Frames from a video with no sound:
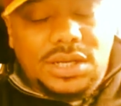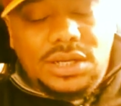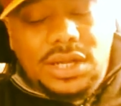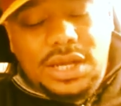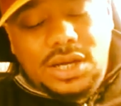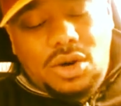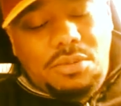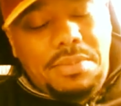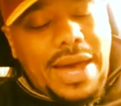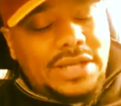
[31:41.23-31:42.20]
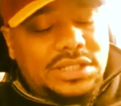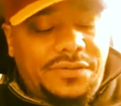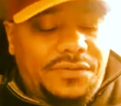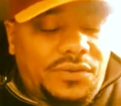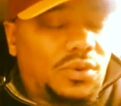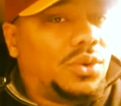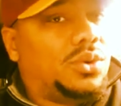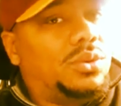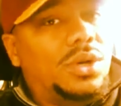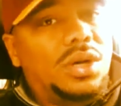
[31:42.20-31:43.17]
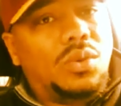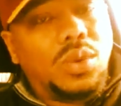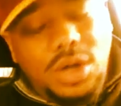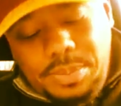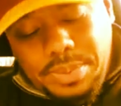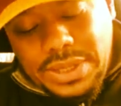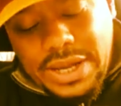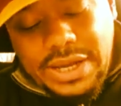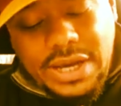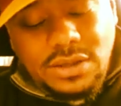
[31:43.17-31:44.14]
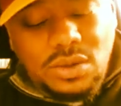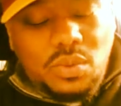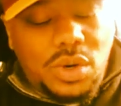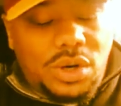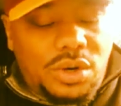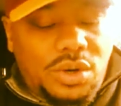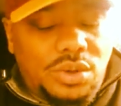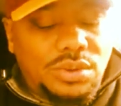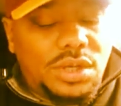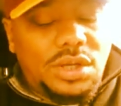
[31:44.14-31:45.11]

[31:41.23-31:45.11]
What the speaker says: lingo, masterful wordplay, end of the world